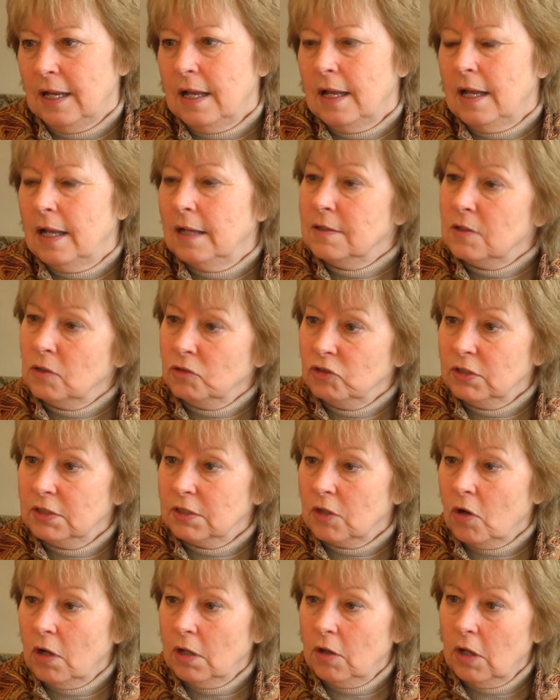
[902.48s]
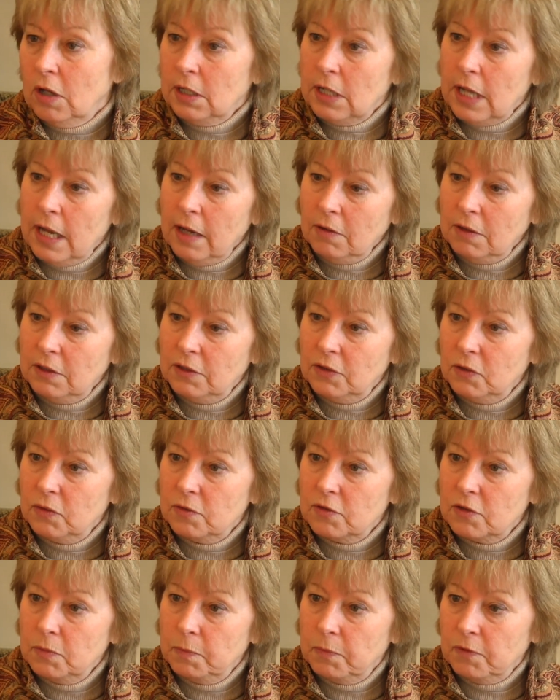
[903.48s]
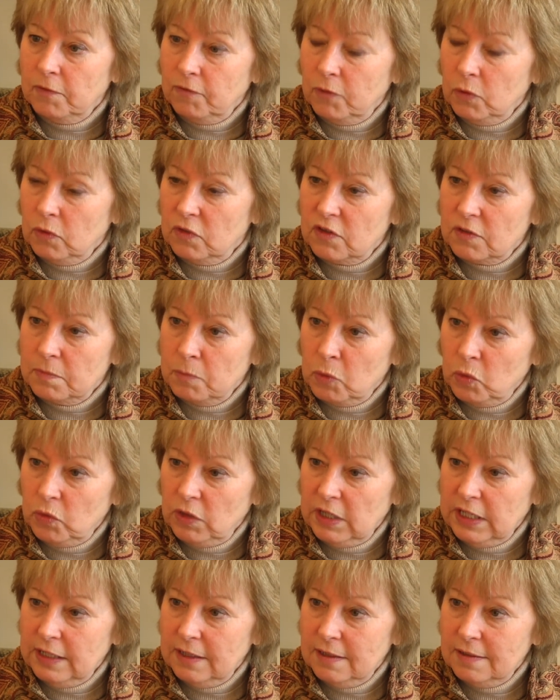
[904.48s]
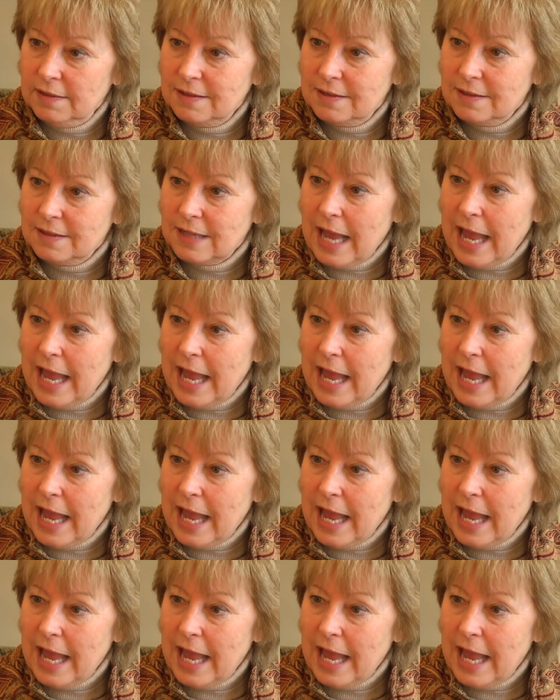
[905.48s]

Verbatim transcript: Huh. So she's gone on now to do superfood smoothies.